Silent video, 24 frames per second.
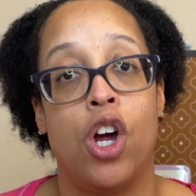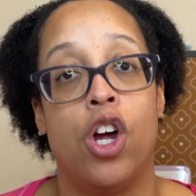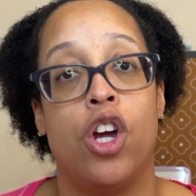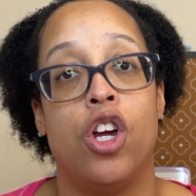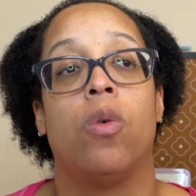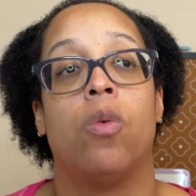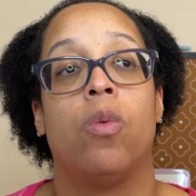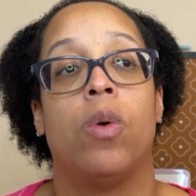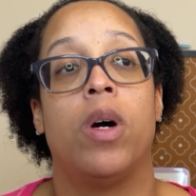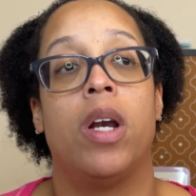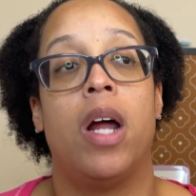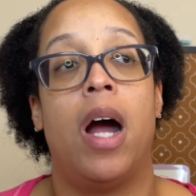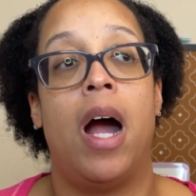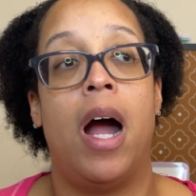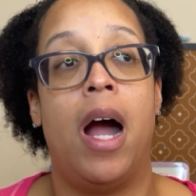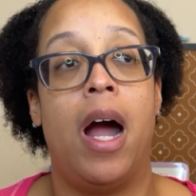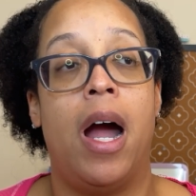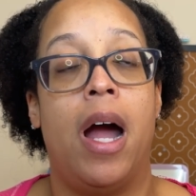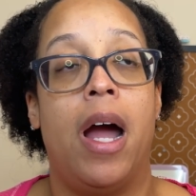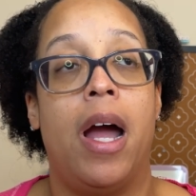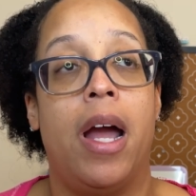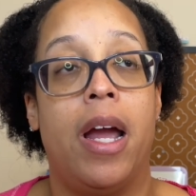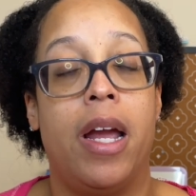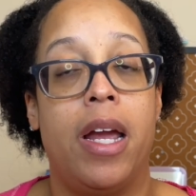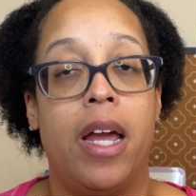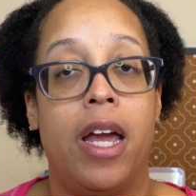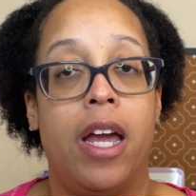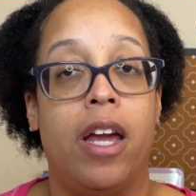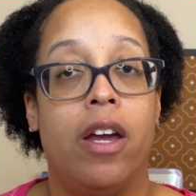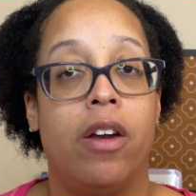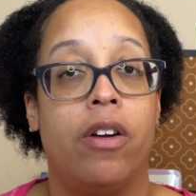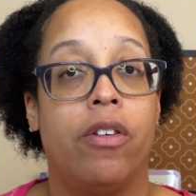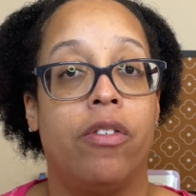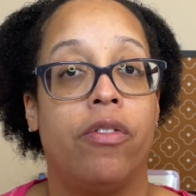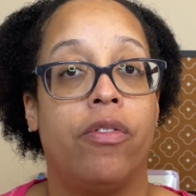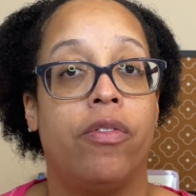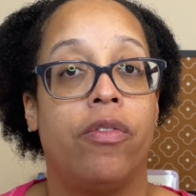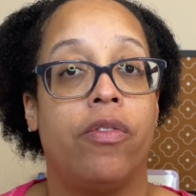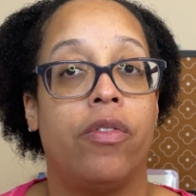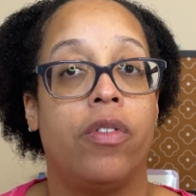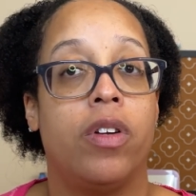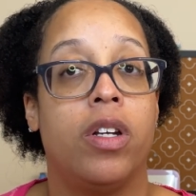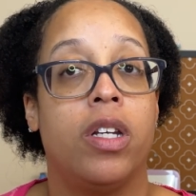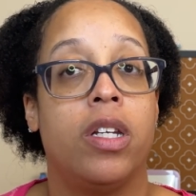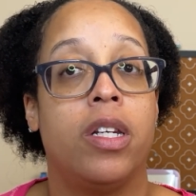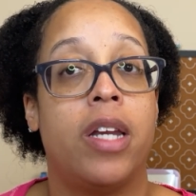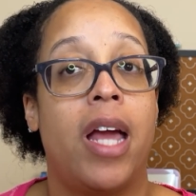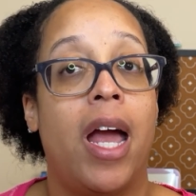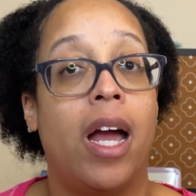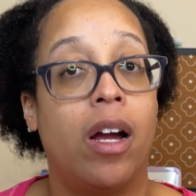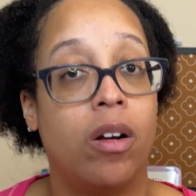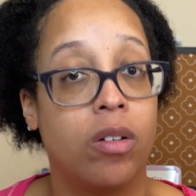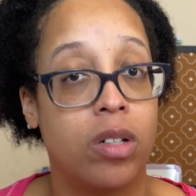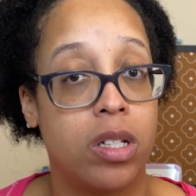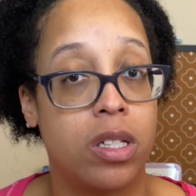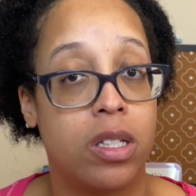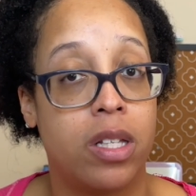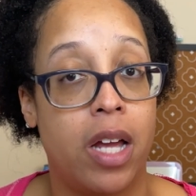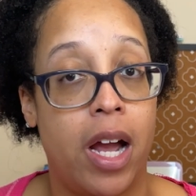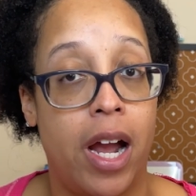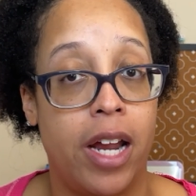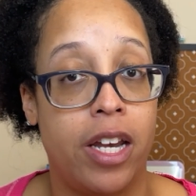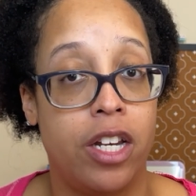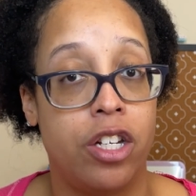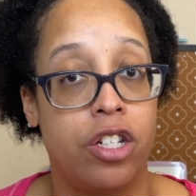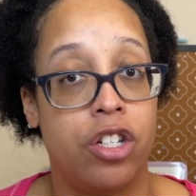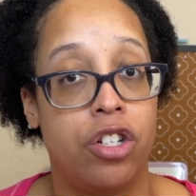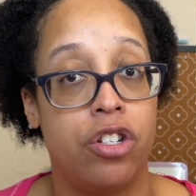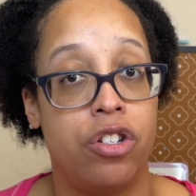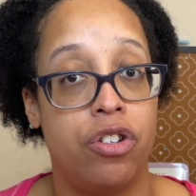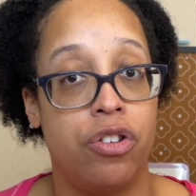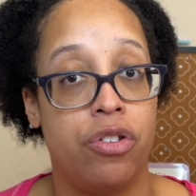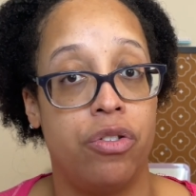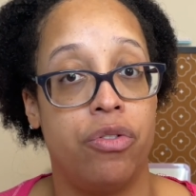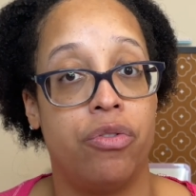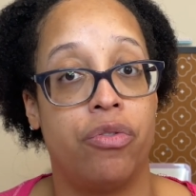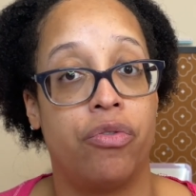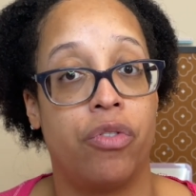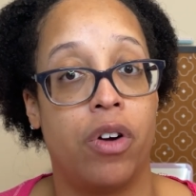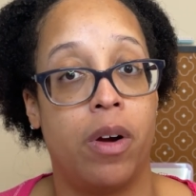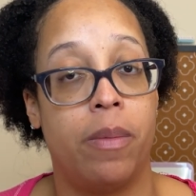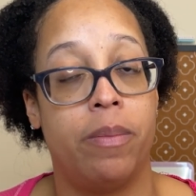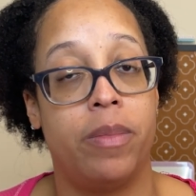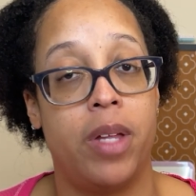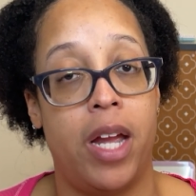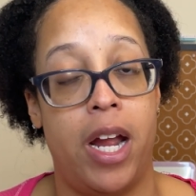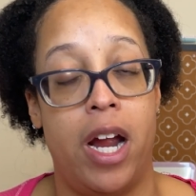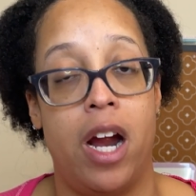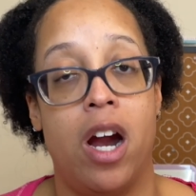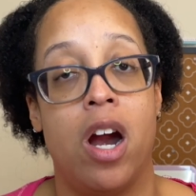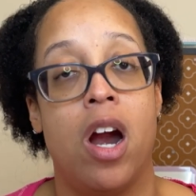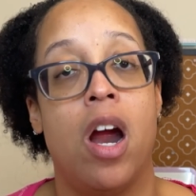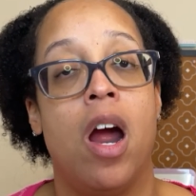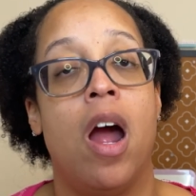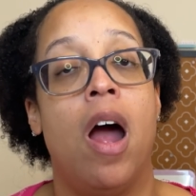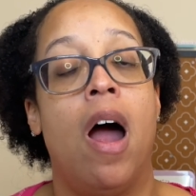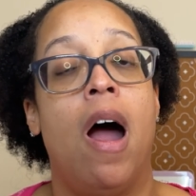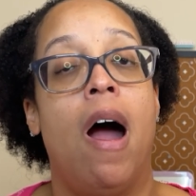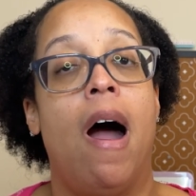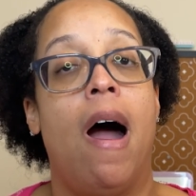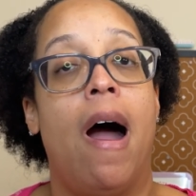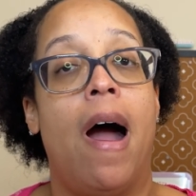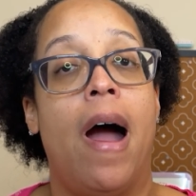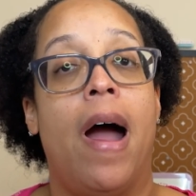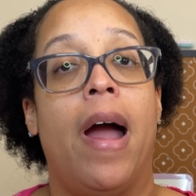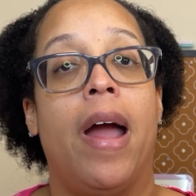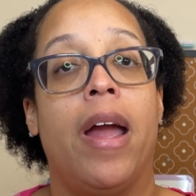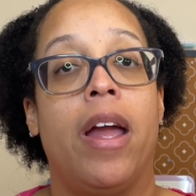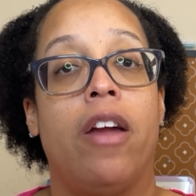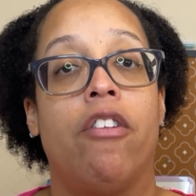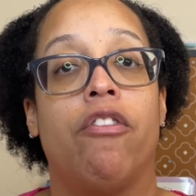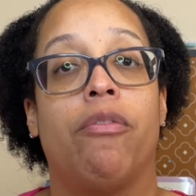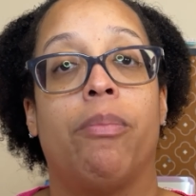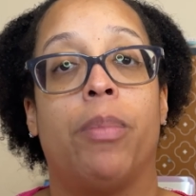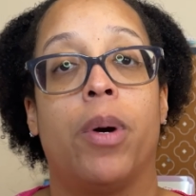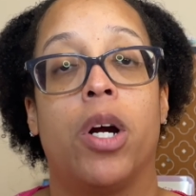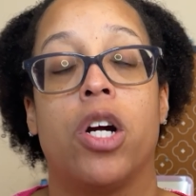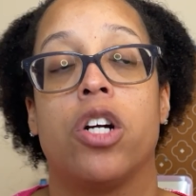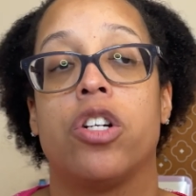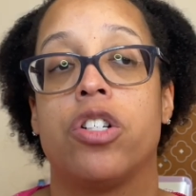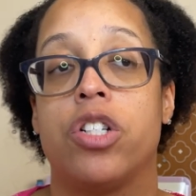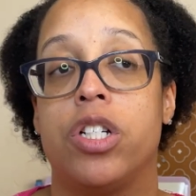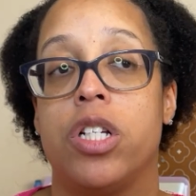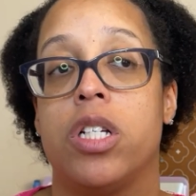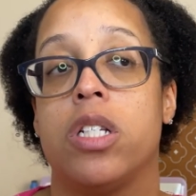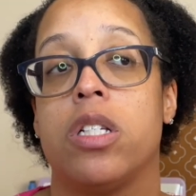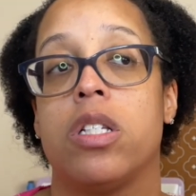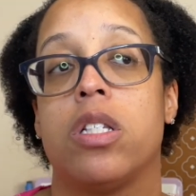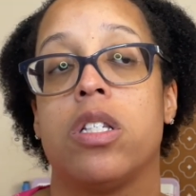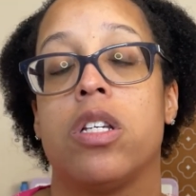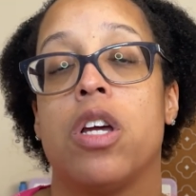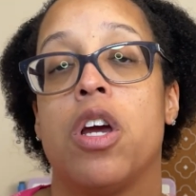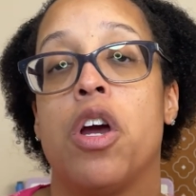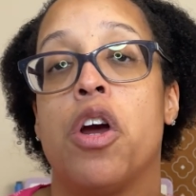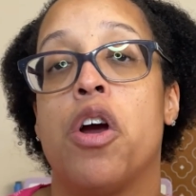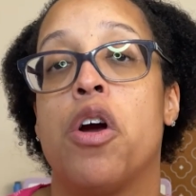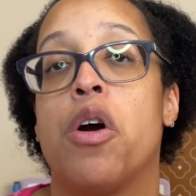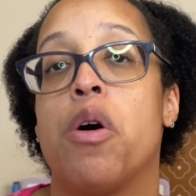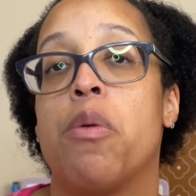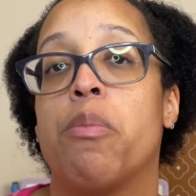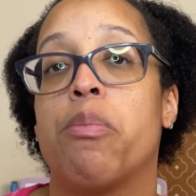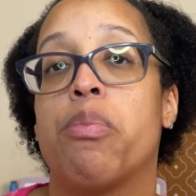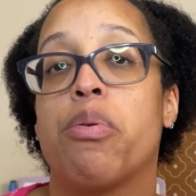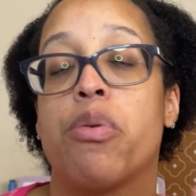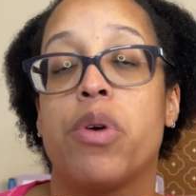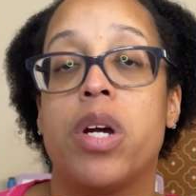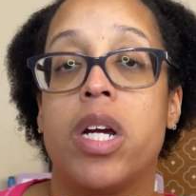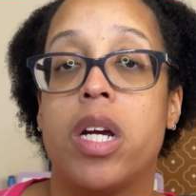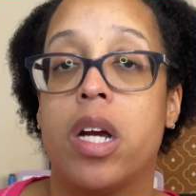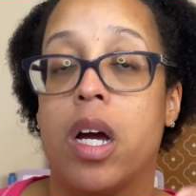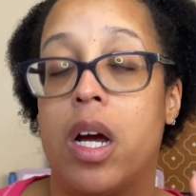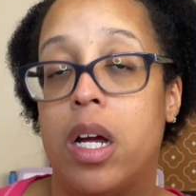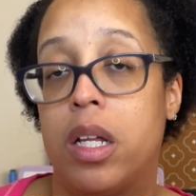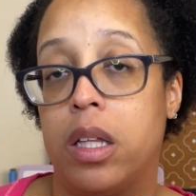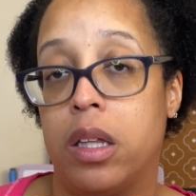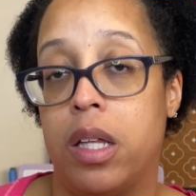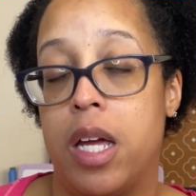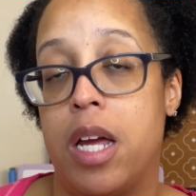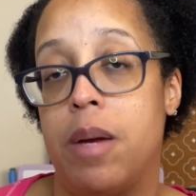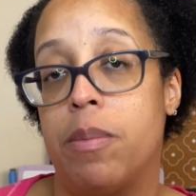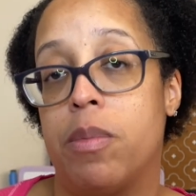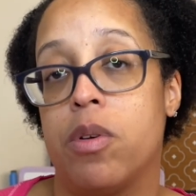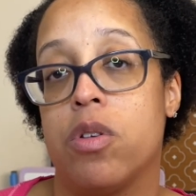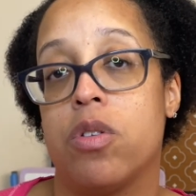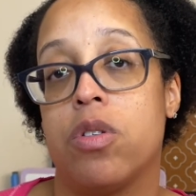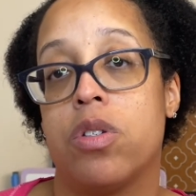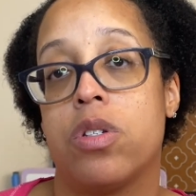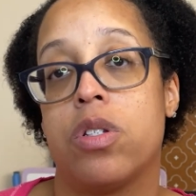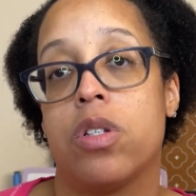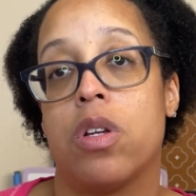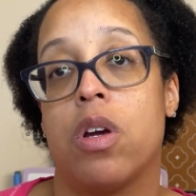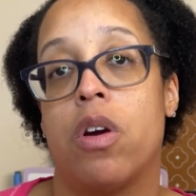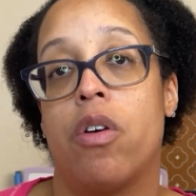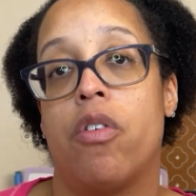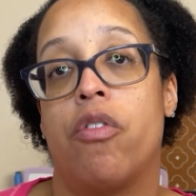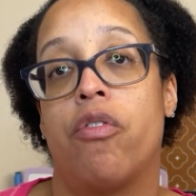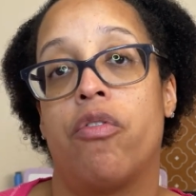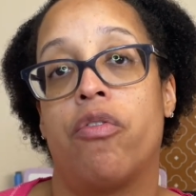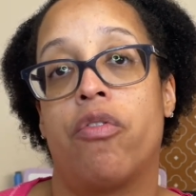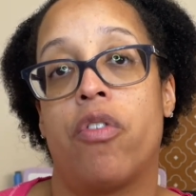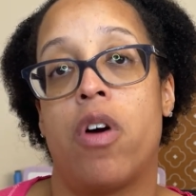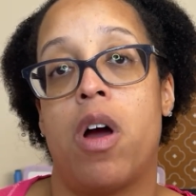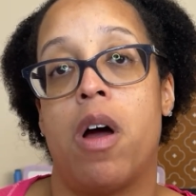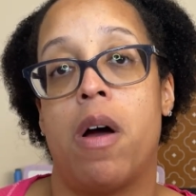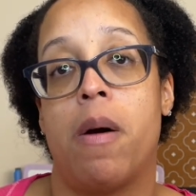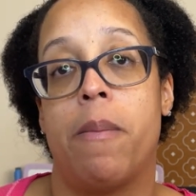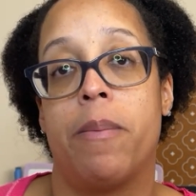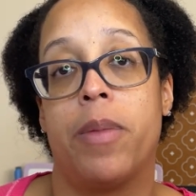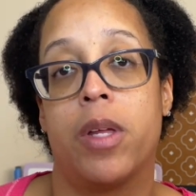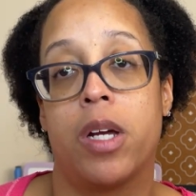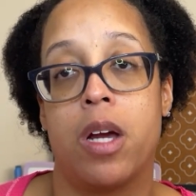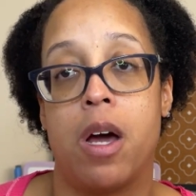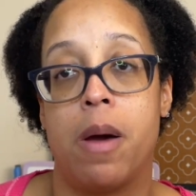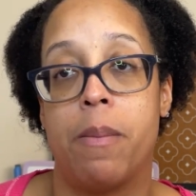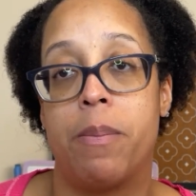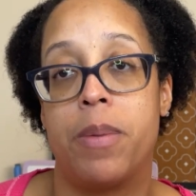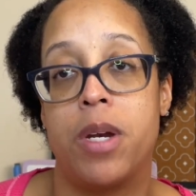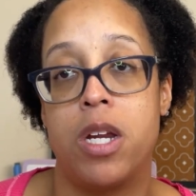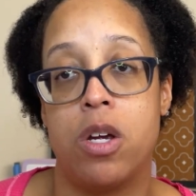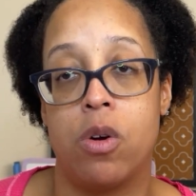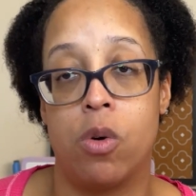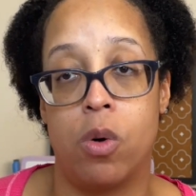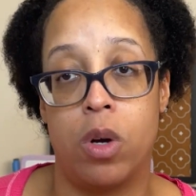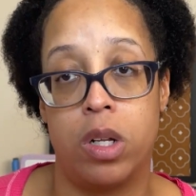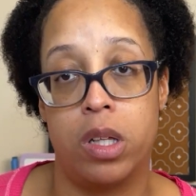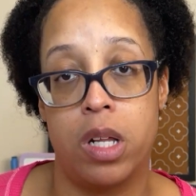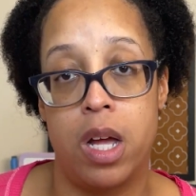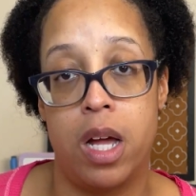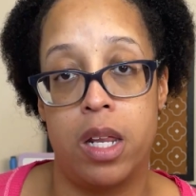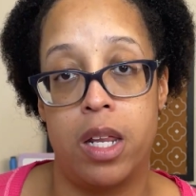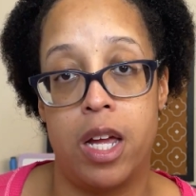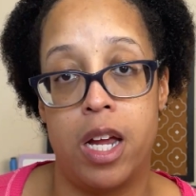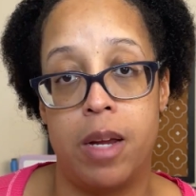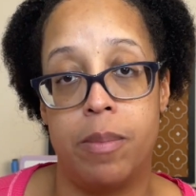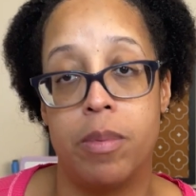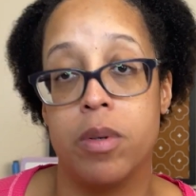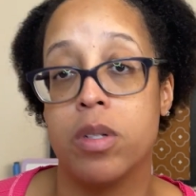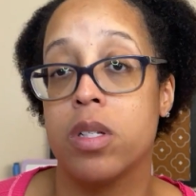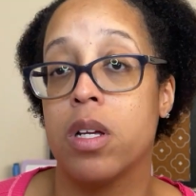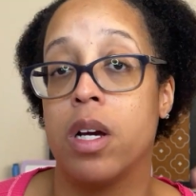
What I have now decided to do from there, I have purchased pre-cut labels from the company Online Labels.